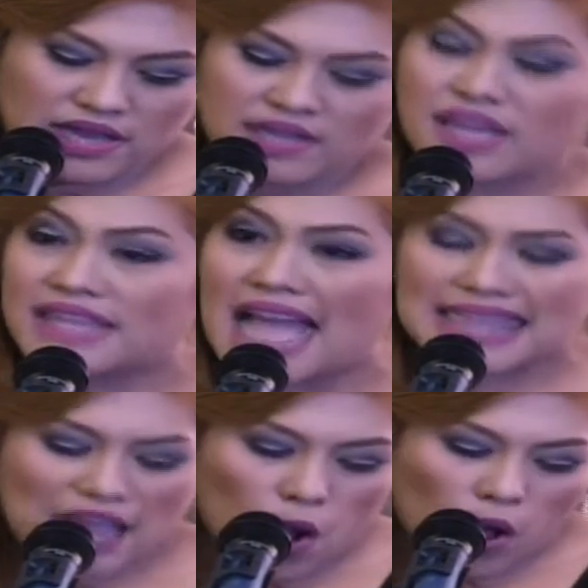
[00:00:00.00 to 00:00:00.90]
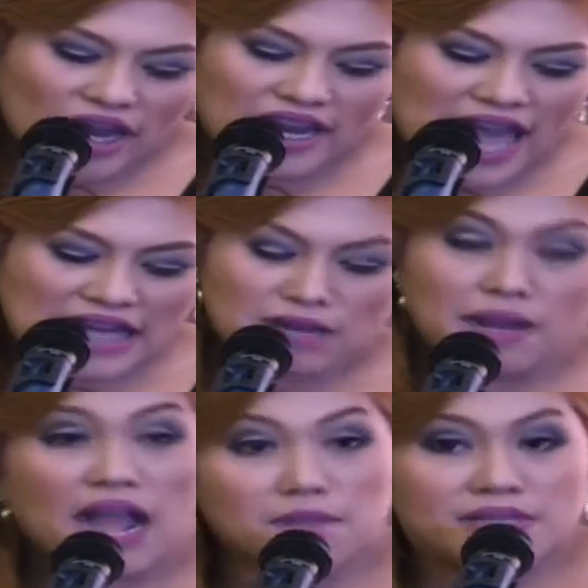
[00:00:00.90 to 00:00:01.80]
Na dati okay lang na
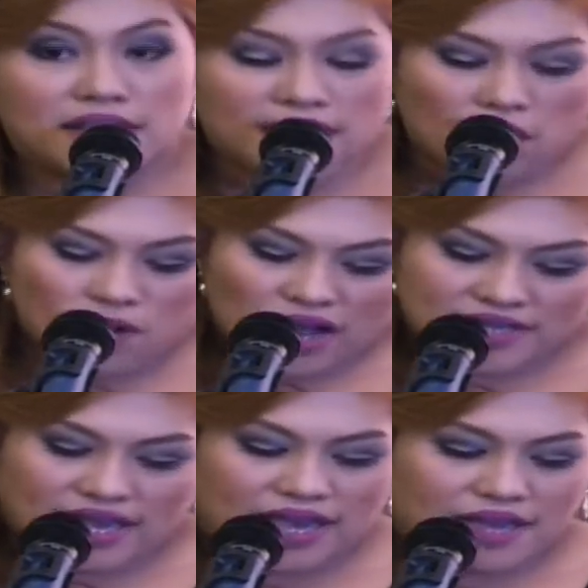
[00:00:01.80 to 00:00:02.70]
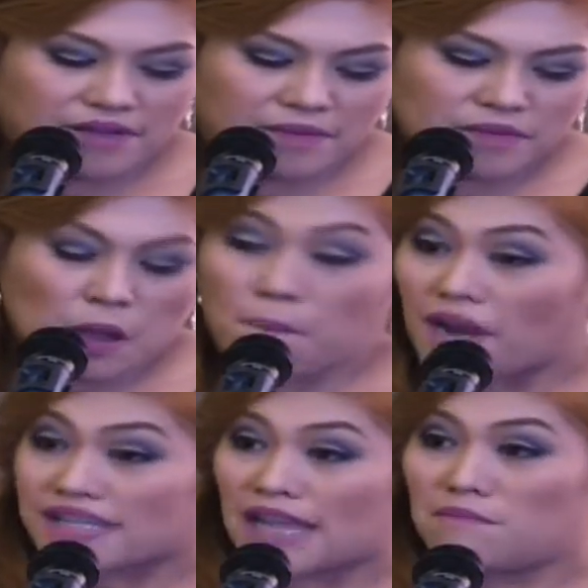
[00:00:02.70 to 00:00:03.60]
mag-absent ako kasi
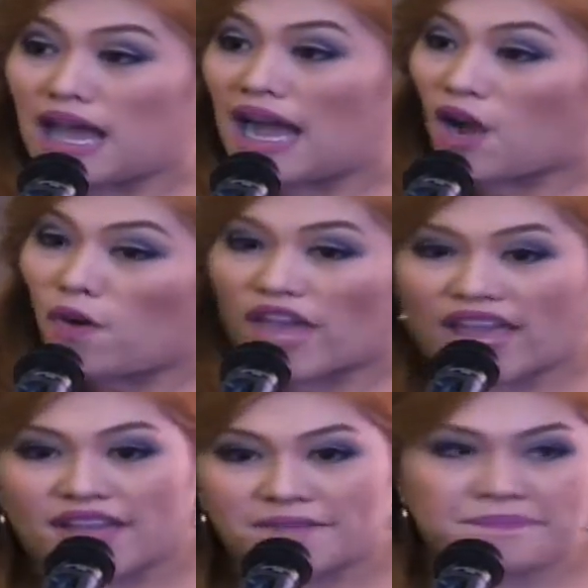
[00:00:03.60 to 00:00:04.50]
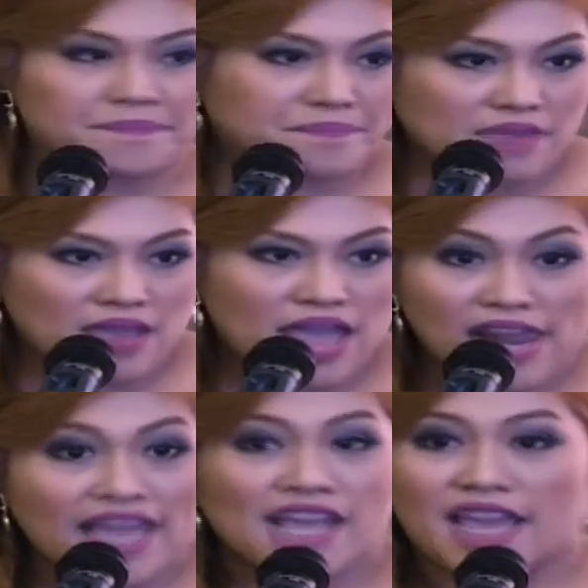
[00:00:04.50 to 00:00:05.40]
part-time lang ako eh.
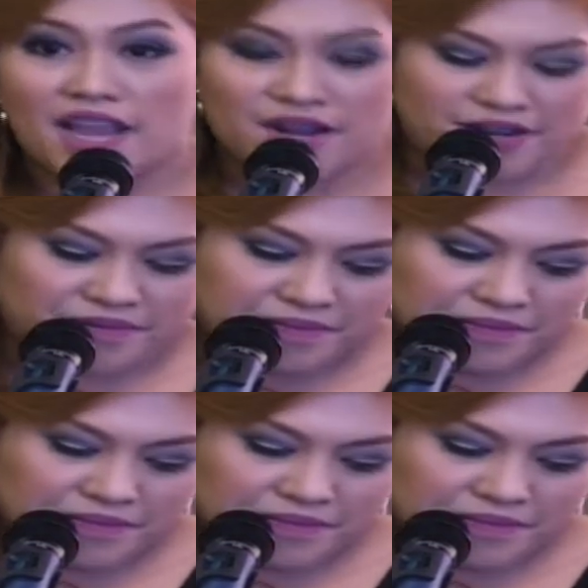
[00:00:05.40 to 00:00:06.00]
Hell, I care.